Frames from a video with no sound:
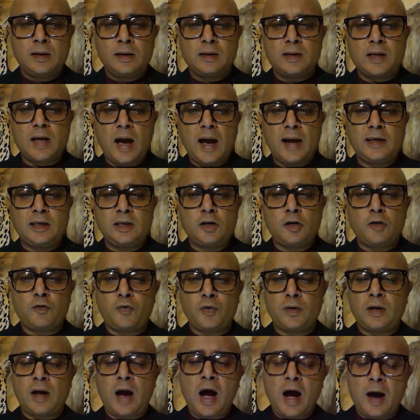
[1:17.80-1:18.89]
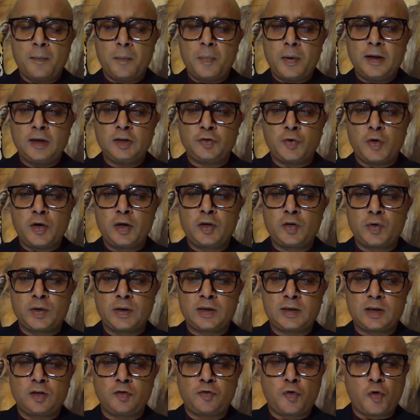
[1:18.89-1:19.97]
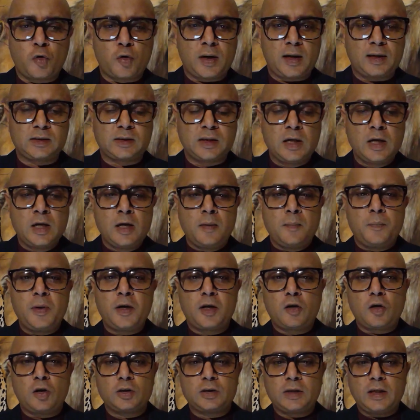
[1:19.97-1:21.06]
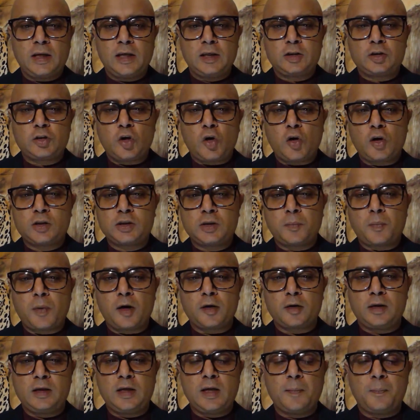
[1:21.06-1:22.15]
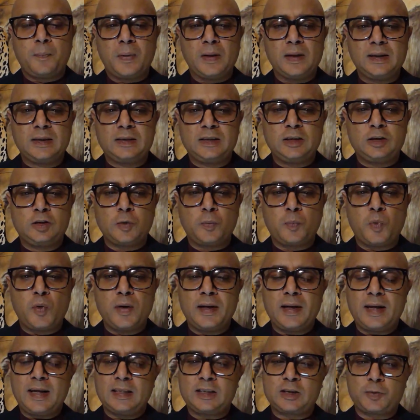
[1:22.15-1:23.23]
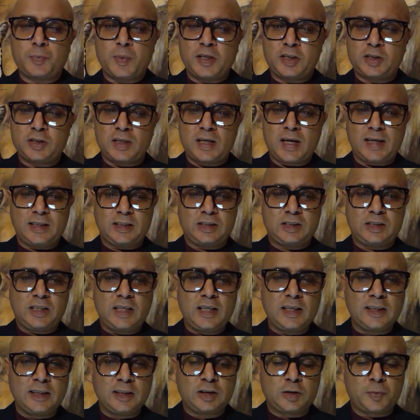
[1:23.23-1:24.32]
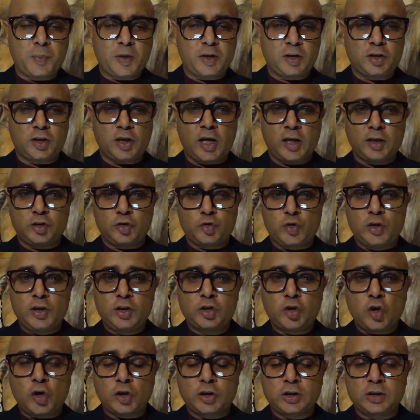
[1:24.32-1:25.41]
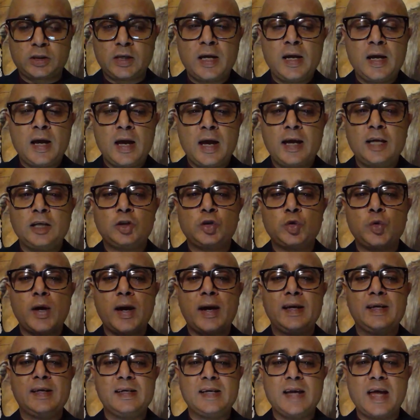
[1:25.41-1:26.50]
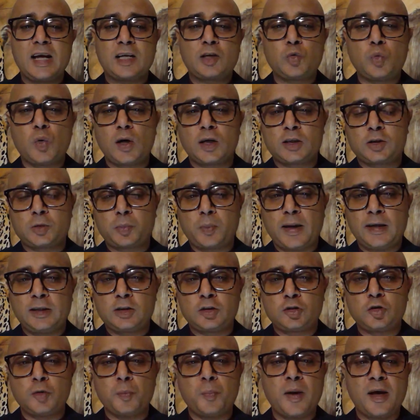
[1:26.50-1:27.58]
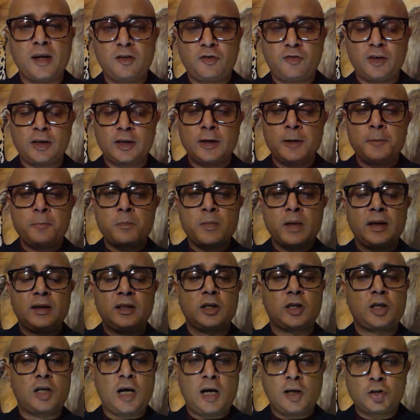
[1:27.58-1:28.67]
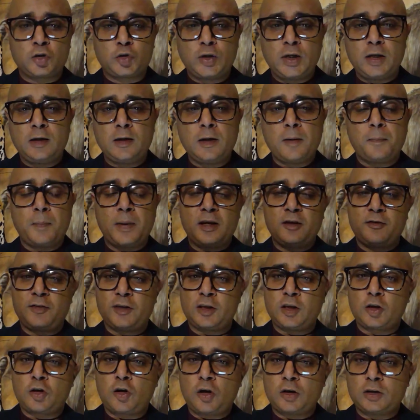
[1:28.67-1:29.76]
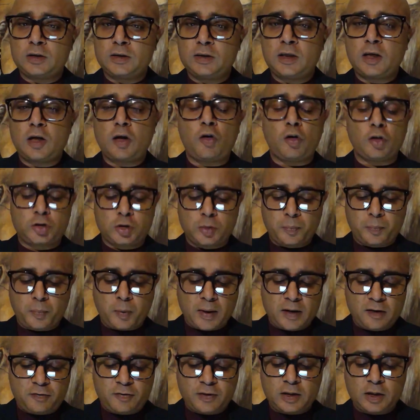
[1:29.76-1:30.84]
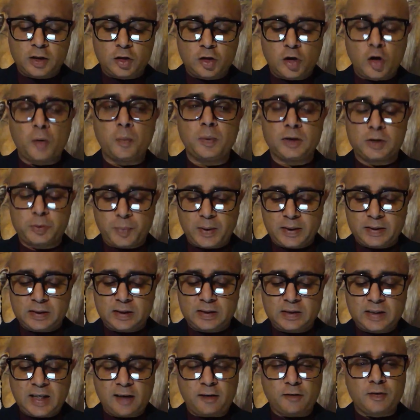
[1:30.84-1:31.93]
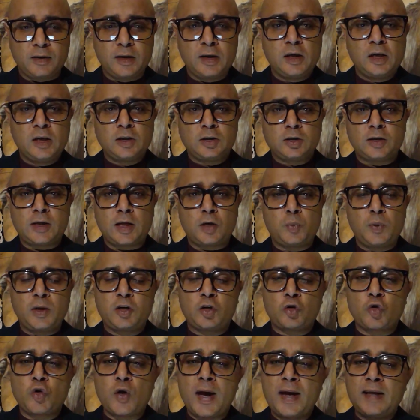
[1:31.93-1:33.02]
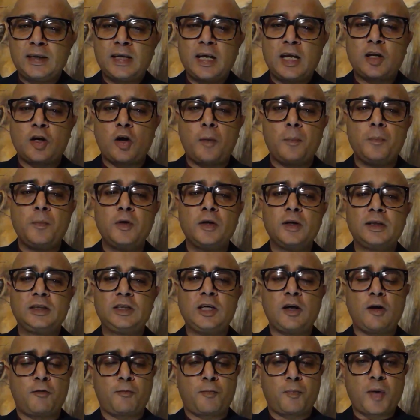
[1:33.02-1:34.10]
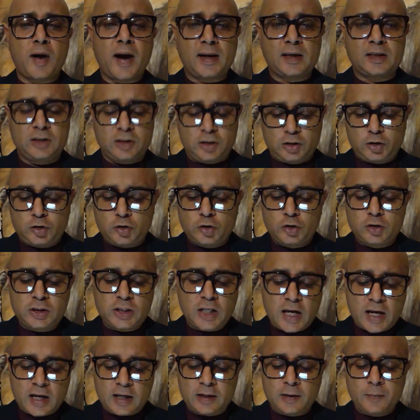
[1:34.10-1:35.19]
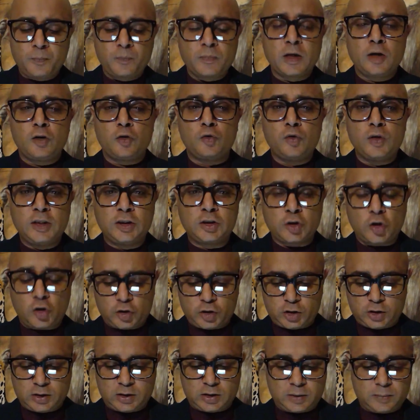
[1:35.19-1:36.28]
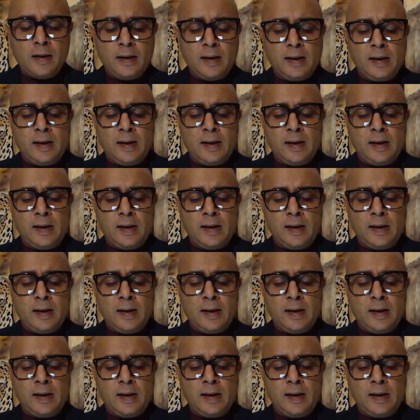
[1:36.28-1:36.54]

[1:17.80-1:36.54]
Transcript: The idea of an hub is very critical for us because it talks about the ability to bring in specialized skills, specialized resources into a network space to benefit the country, benefit the continent, and also benefit the global space itself, so that we create a community of practice through shared resources.